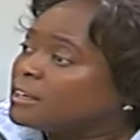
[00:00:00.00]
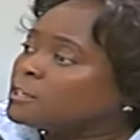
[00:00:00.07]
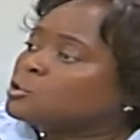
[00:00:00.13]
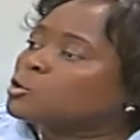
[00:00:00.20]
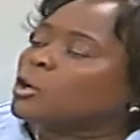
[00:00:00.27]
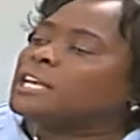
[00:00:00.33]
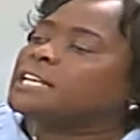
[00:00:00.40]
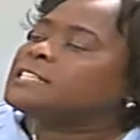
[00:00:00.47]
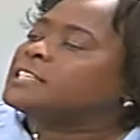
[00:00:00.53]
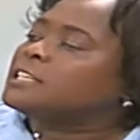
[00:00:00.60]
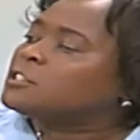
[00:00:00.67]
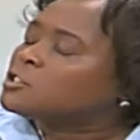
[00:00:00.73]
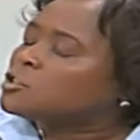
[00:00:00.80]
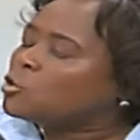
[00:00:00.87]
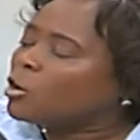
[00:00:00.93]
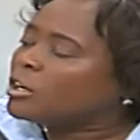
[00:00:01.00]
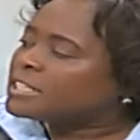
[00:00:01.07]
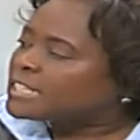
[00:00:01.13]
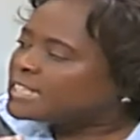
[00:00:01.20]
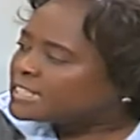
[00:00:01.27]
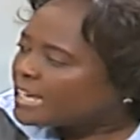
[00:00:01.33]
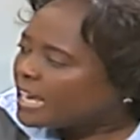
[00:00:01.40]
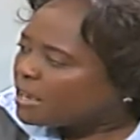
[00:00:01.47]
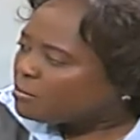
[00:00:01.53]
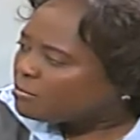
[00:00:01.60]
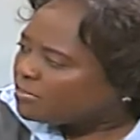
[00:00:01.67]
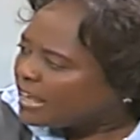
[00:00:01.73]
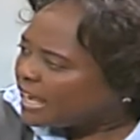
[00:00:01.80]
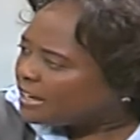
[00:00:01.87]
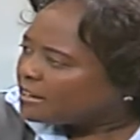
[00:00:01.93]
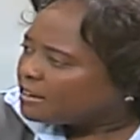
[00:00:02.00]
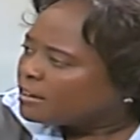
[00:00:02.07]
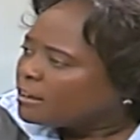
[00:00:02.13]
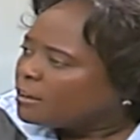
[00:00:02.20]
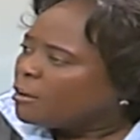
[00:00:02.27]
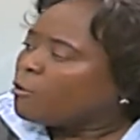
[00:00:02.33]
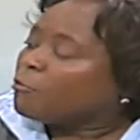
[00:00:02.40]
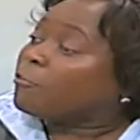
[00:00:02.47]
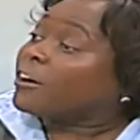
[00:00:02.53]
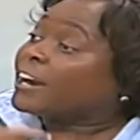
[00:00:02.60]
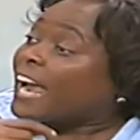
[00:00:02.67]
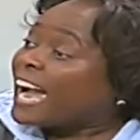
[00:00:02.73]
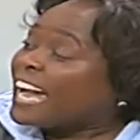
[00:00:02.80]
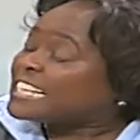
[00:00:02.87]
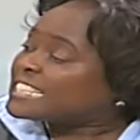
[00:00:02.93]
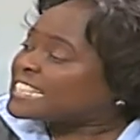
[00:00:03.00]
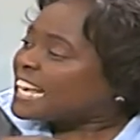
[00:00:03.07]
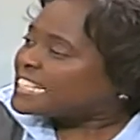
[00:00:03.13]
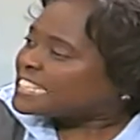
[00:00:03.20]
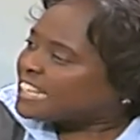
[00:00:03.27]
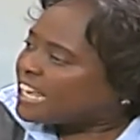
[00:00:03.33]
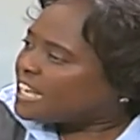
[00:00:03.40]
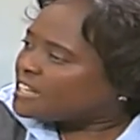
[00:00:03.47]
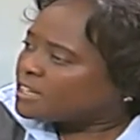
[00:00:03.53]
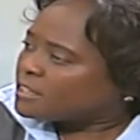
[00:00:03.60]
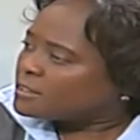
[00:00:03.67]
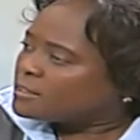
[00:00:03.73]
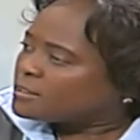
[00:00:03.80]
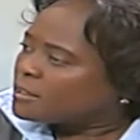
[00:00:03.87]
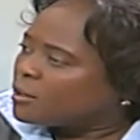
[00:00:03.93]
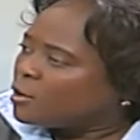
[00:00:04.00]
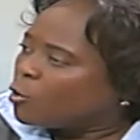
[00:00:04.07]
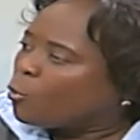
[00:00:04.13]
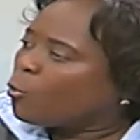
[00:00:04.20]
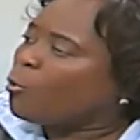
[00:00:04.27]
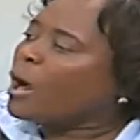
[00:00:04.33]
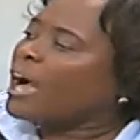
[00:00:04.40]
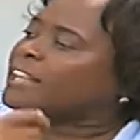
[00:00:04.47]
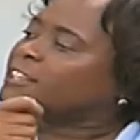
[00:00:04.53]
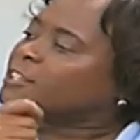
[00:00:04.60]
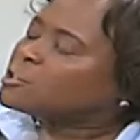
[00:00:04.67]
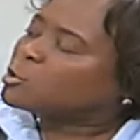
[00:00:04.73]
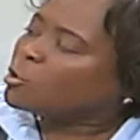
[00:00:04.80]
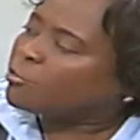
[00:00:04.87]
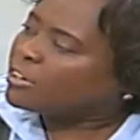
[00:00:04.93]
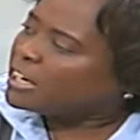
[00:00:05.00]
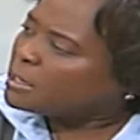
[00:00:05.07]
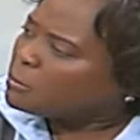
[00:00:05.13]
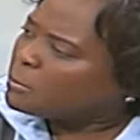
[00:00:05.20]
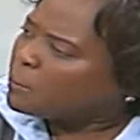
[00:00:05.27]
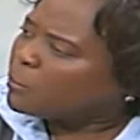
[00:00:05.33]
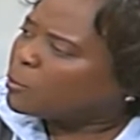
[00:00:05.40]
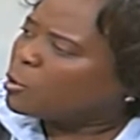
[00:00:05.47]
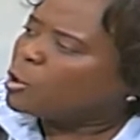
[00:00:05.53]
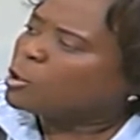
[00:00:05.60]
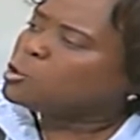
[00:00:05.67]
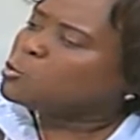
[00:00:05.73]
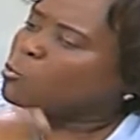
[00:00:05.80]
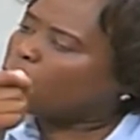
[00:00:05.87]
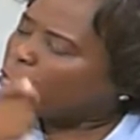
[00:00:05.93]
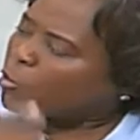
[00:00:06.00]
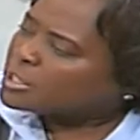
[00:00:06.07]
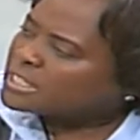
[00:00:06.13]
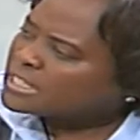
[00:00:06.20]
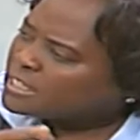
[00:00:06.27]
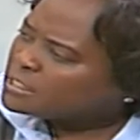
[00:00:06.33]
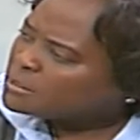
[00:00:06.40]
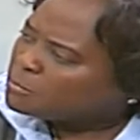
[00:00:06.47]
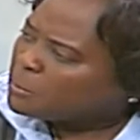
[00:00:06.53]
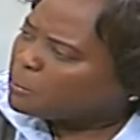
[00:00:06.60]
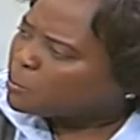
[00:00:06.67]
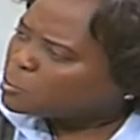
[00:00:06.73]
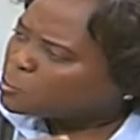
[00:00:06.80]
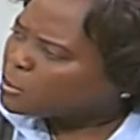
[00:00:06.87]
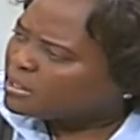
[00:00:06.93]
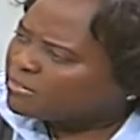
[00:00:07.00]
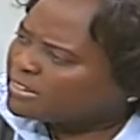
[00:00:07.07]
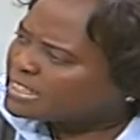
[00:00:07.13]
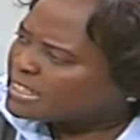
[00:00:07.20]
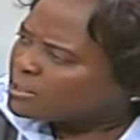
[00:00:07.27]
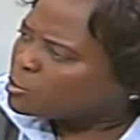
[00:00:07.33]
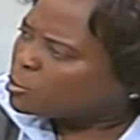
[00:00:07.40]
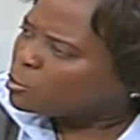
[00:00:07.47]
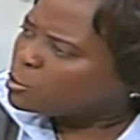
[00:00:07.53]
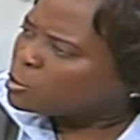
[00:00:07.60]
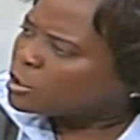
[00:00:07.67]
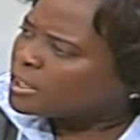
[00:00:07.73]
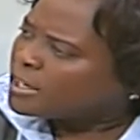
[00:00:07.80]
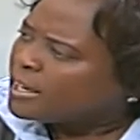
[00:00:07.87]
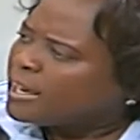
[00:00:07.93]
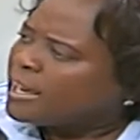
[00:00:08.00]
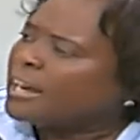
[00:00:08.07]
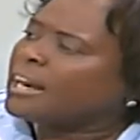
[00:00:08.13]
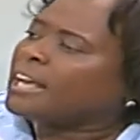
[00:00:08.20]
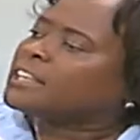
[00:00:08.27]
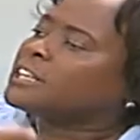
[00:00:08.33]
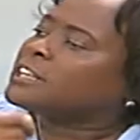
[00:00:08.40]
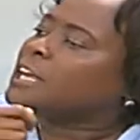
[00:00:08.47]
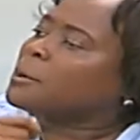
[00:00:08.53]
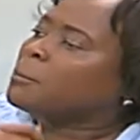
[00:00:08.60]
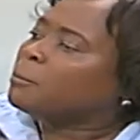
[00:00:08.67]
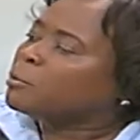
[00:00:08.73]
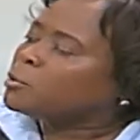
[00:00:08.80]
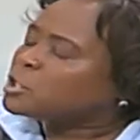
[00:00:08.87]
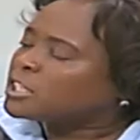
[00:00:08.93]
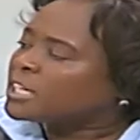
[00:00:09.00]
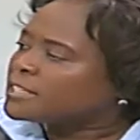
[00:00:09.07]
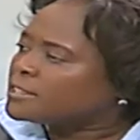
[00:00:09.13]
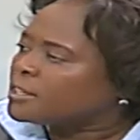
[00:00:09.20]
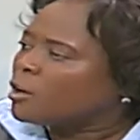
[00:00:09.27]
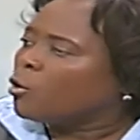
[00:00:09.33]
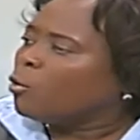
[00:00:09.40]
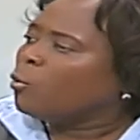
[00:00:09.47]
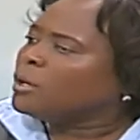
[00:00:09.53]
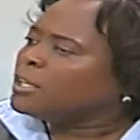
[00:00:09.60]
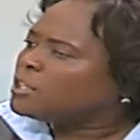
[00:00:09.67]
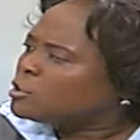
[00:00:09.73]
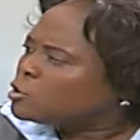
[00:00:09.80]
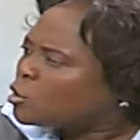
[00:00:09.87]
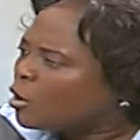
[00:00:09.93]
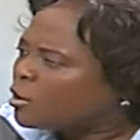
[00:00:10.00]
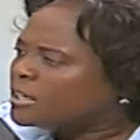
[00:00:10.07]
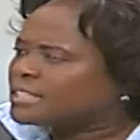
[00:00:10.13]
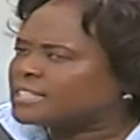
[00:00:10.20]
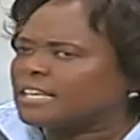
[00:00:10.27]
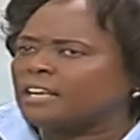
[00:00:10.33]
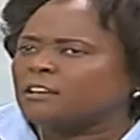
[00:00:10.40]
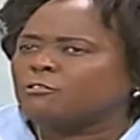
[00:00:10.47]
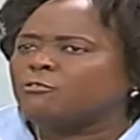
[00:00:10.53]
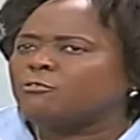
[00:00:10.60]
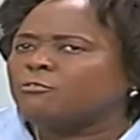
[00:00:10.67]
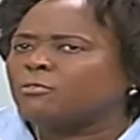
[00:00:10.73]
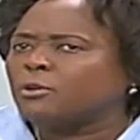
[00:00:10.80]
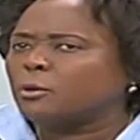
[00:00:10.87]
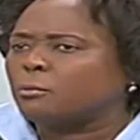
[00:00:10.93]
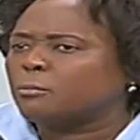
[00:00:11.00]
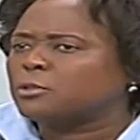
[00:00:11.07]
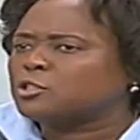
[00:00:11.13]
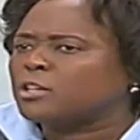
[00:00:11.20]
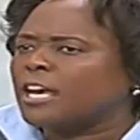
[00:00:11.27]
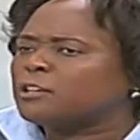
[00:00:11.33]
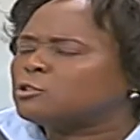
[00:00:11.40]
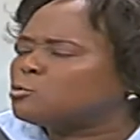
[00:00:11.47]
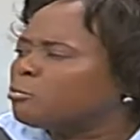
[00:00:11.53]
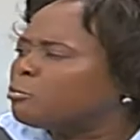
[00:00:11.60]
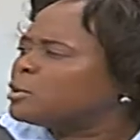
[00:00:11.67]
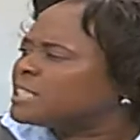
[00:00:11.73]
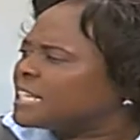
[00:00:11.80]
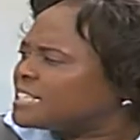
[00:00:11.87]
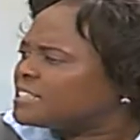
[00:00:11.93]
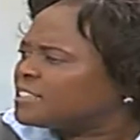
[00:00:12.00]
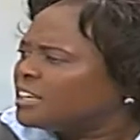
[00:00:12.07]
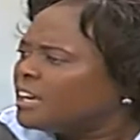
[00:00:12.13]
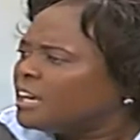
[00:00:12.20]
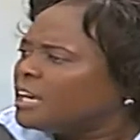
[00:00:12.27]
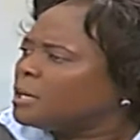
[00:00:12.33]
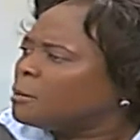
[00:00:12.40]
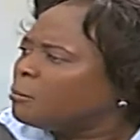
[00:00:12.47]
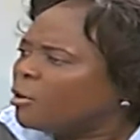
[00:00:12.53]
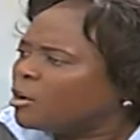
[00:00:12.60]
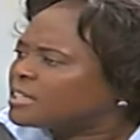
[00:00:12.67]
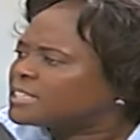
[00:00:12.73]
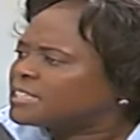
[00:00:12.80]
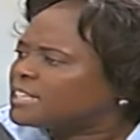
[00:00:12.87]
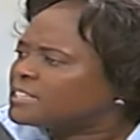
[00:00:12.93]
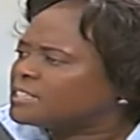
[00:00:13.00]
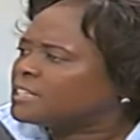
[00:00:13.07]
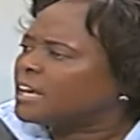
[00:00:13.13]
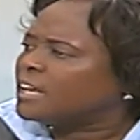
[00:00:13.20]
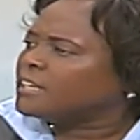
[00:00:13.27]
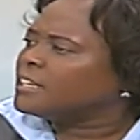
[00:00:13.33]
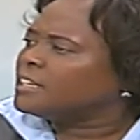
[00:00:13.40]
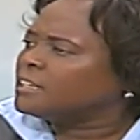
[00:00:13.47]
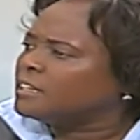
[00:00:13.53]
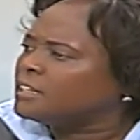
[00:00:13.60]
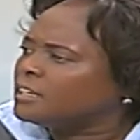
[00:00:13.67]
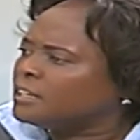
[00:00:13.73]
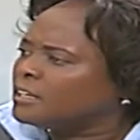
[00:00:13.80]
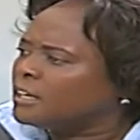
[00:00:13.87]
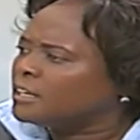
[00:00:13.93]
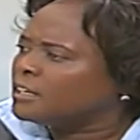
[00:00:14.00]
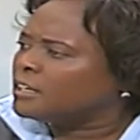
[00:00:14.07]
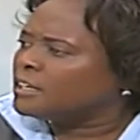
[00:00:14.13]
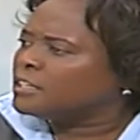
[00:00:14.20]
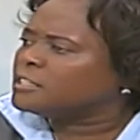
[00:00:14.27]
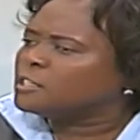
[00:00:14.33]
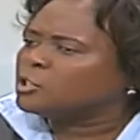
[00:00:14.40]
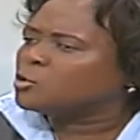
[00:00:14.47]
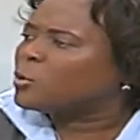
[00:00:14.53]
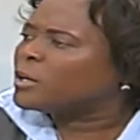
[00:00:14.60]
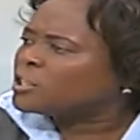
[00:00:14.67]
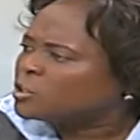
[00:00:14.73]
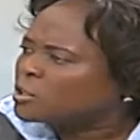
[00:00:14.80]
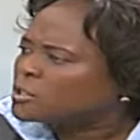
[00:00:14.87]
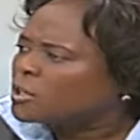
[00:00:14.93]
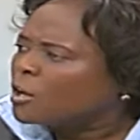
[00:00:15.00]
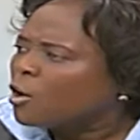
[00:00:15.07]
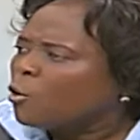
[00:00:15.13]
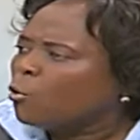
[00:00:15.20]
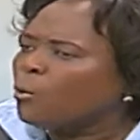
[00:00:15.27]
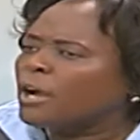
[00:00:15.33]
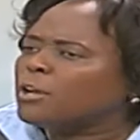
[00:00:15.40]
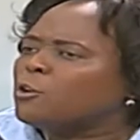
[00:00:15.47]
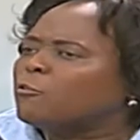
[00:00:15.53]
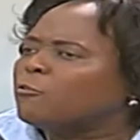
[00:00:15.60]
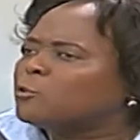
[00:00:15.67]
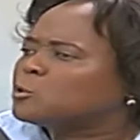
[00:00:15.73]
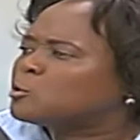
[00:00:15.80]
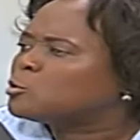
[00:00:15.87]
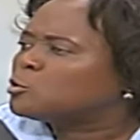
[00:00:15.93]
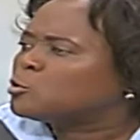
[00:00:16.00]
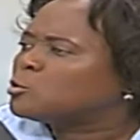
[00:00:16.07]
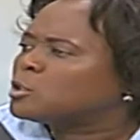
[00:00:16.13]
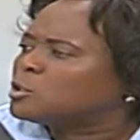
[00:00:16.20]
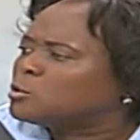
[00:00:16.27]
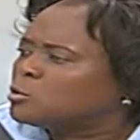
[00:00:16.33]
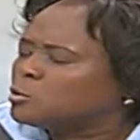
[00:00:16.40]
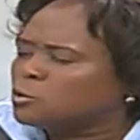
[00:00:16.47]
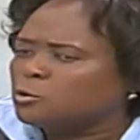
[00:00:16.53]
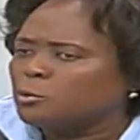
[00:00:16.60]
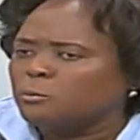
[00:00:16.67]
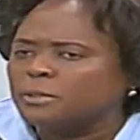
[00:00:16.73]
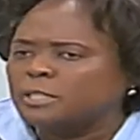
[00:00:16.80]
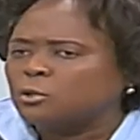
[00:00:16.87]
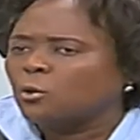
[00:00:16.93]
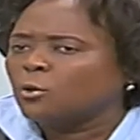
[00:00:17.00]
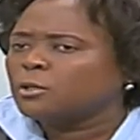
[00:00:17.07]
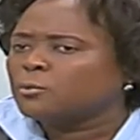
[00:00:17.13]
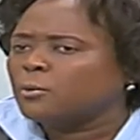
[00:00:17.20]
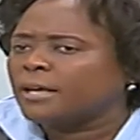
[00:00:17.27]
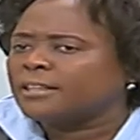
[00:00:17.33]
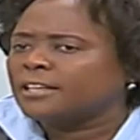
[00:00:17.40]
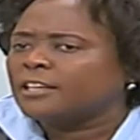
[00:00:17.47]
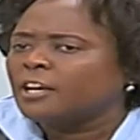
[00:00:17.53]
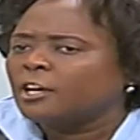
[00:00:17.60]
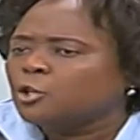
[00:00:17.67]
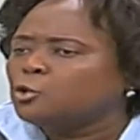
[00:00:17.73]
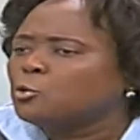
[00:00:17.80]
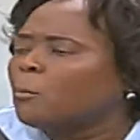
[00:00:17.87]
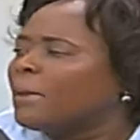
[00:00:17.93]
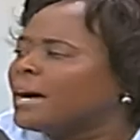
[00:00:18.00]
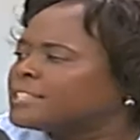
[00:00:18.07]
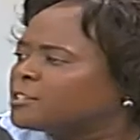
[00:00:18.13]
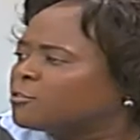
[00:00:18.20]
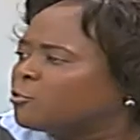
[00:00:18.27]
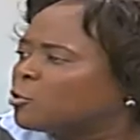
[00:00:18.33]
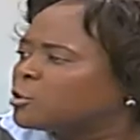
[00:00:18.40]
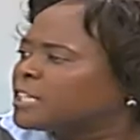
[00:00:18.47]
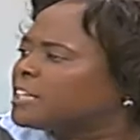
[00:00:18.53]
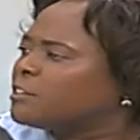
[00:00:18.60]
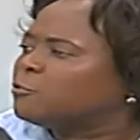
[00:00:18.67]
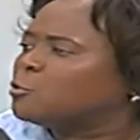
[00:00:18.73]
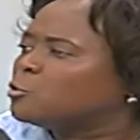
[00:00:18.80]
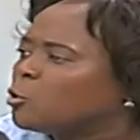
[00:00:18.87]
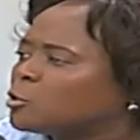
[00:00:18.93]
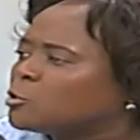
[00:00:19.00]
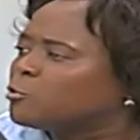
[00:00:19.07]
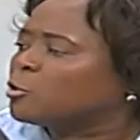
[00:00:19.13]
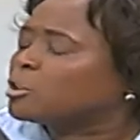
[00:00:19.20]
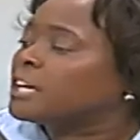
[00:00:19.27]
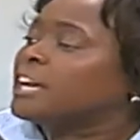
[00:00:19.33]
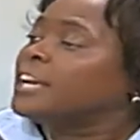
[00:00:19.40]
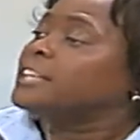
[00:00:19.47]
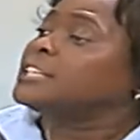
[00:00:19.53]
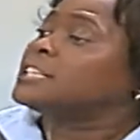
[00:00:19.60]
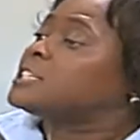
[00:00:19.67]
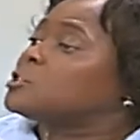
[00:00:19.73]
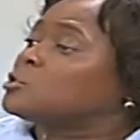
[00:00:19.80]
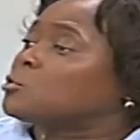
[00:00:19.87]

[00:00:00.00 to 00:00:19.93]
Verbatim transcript: So is it not time then for us as Kenyans, who are the sovereign people, to force these people to give us a solution rather than push us with talks and uh, trying to put us in boxes and in, in, in, in situations where you're forced to, to, to be told whether you must vote and if you don't vote, this is